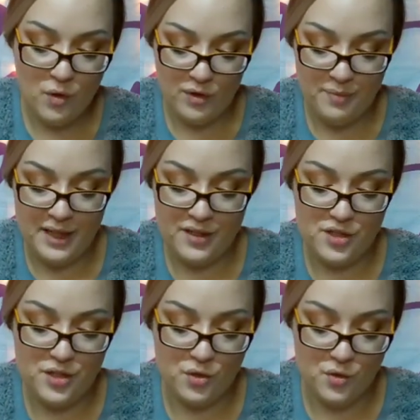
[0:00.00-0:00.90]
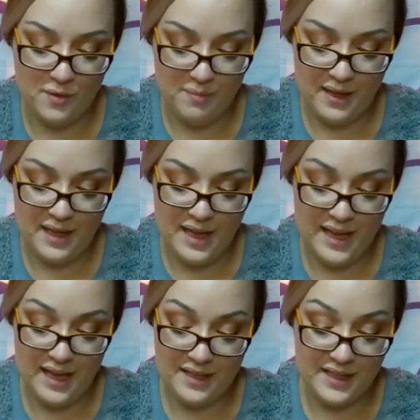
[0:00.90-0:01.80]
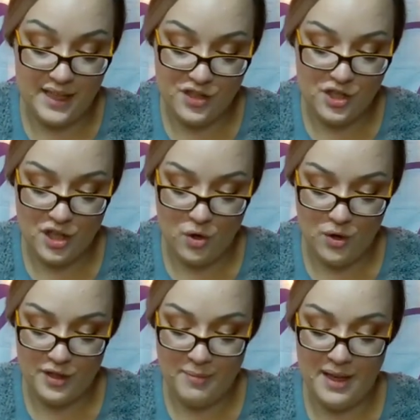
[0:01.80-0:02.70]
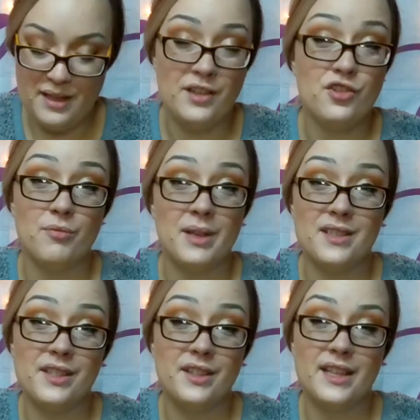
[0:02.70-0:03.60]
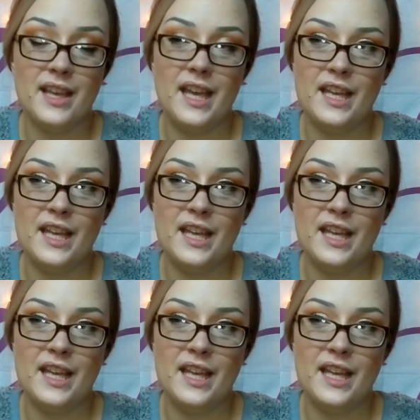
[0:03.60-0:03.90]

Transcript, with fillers: would be to be a teacher or to be an instrumental